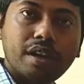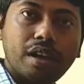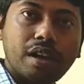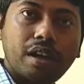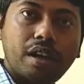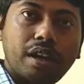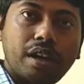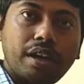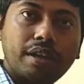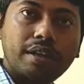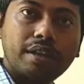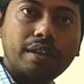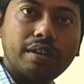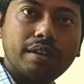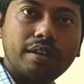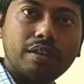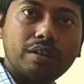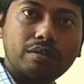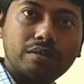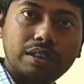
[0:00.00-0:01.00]
and
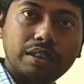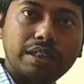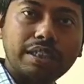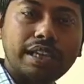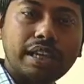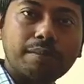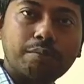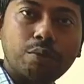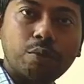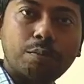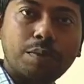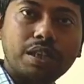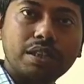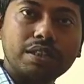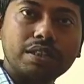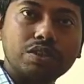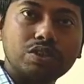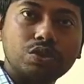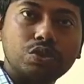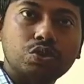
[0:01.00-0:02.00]
critical
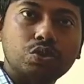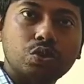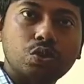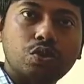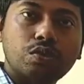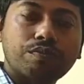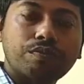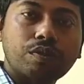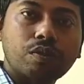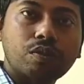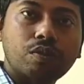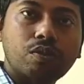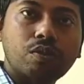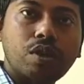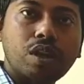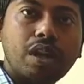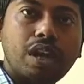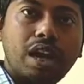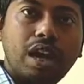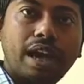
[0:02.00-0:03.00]
properties, stroke
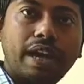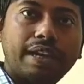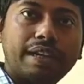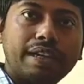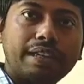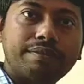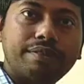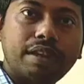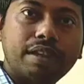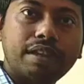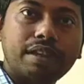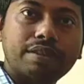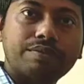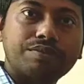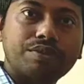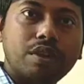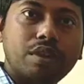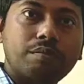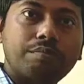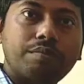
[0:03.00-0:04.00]
flow, and different
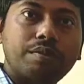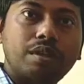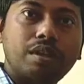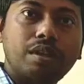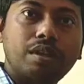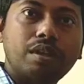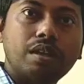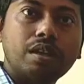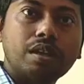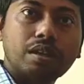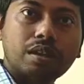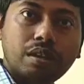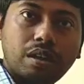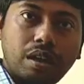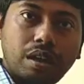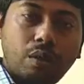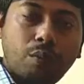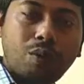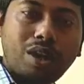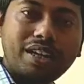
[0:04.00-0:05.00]
types of
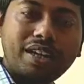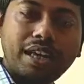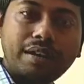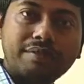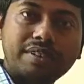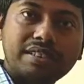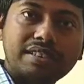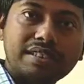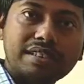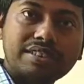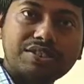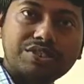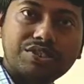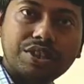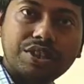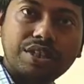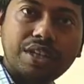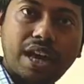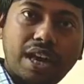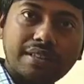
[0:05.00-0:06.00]
one-dimensional
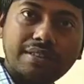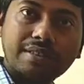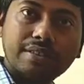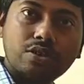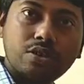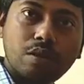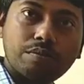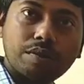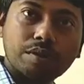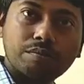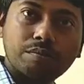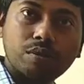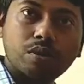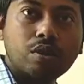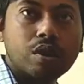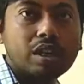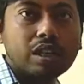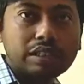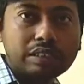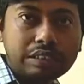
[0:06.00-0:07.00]
steady isentropic
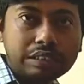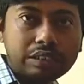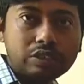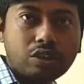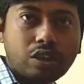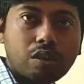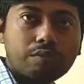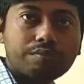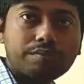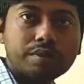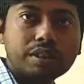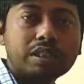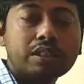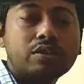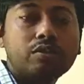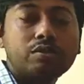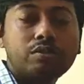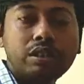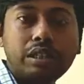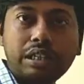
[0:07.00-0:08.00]
flow. This topic
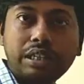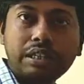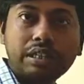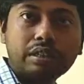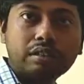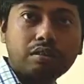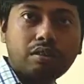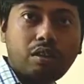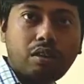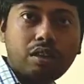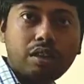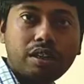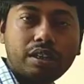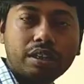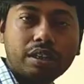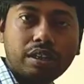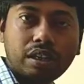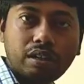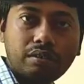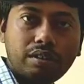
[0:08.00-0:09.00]
we
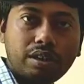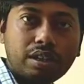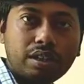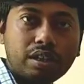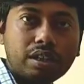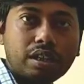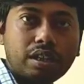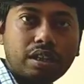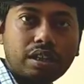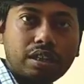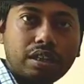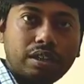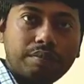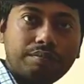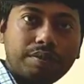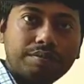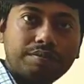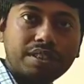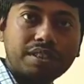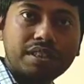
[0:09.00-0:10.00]
already covered in the
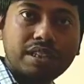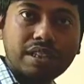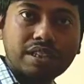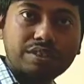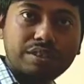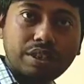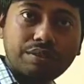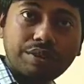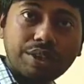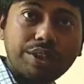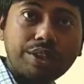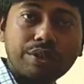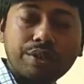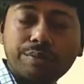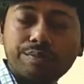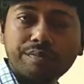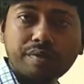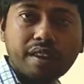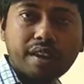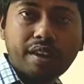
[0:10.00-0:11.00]
previous lecture
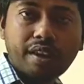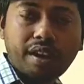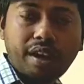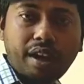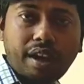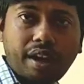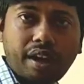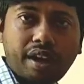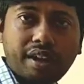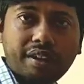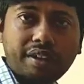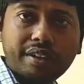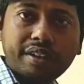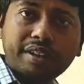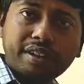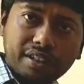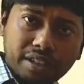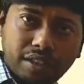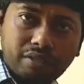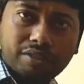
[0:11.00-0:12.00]
video. And
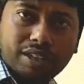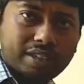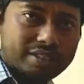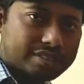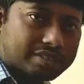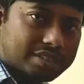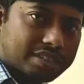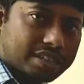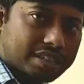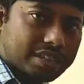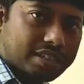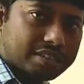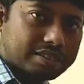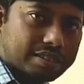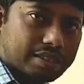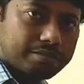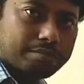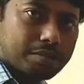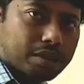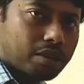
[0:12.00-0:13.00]
now let's take an
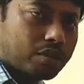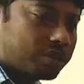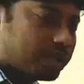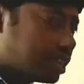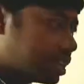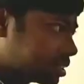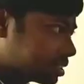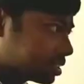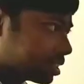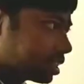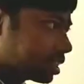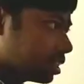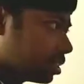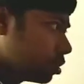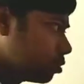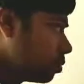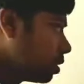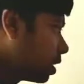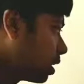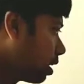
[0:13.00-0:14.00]
example, or let's take a
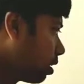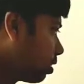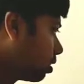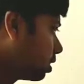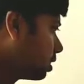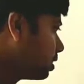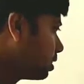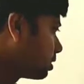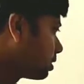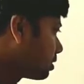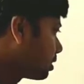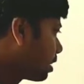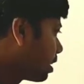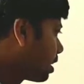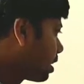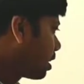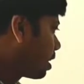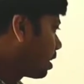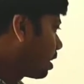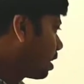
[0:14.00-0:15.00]
numerical on this.
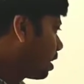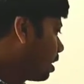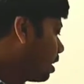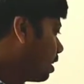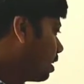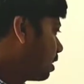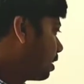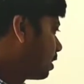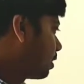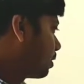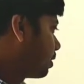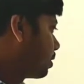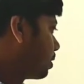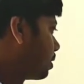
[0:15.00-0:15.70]
And